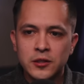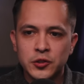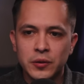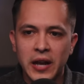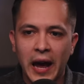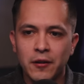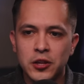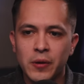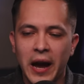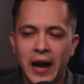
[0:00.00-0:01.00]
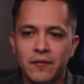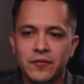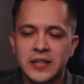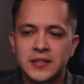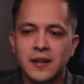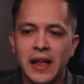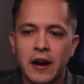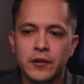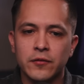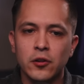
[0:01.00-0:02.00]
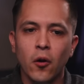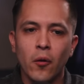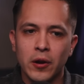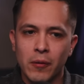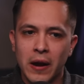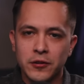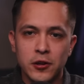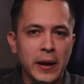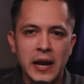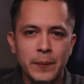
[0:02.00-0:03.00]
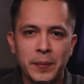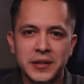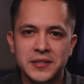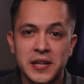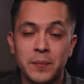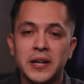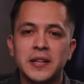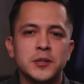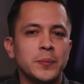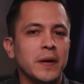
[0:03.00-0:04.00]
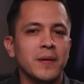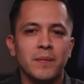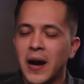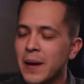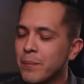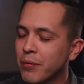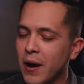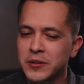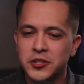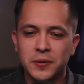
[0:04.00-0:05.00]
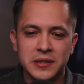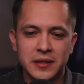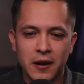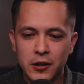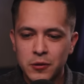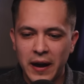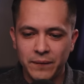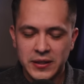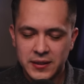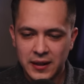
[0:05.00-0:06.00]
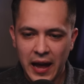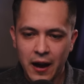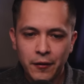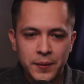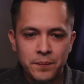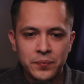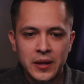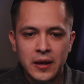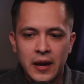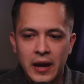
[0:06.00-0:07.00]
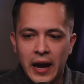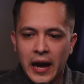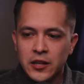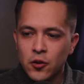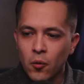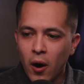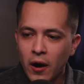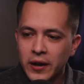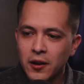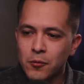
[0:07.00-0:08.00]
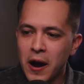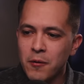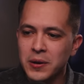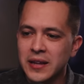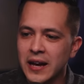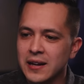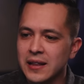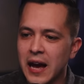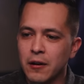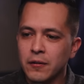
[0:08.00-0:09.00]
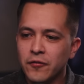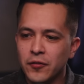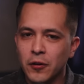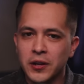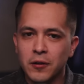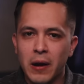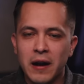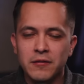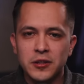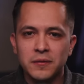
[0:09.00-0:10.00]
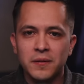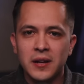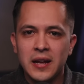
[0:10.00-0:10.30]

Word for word: So now you have this cloud of glory around you. You may not be able to see it, but in the Spirit, I promise you it's there. You have this cloud. And you're walking around with that cloud floating around you.